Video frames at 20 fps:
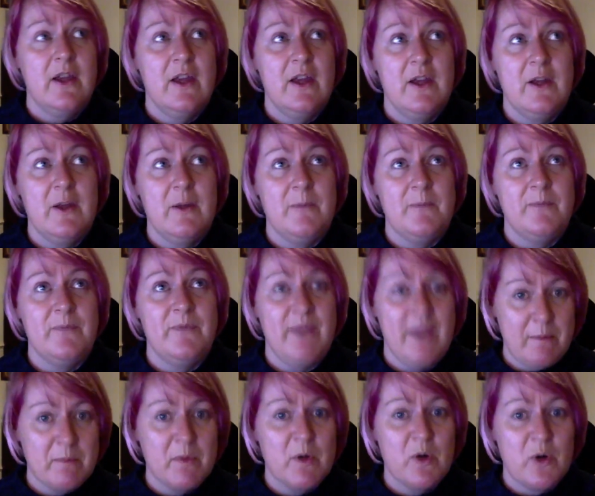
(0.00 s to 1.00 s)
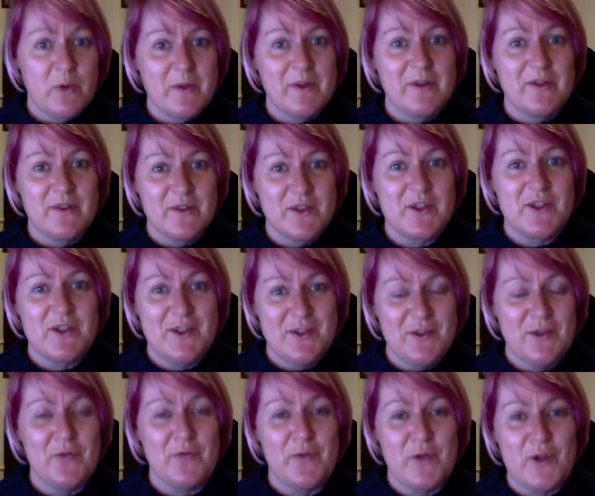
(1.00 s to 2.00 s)
that moment,
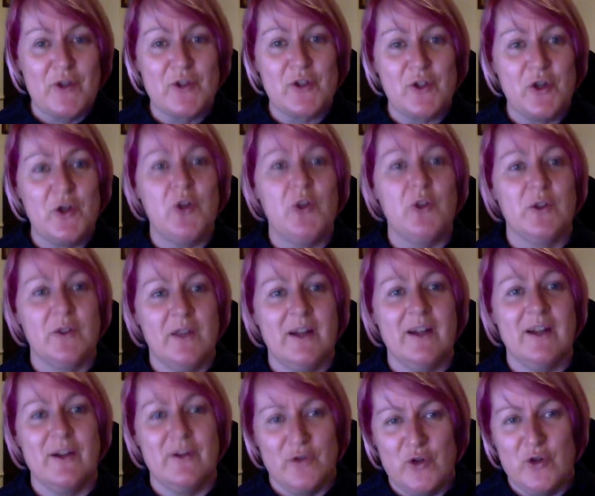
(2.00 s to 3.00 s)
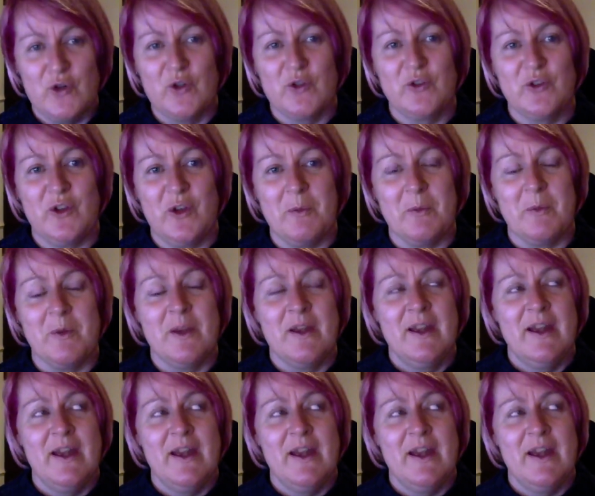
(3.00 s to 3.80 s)
the first cold night of autumn,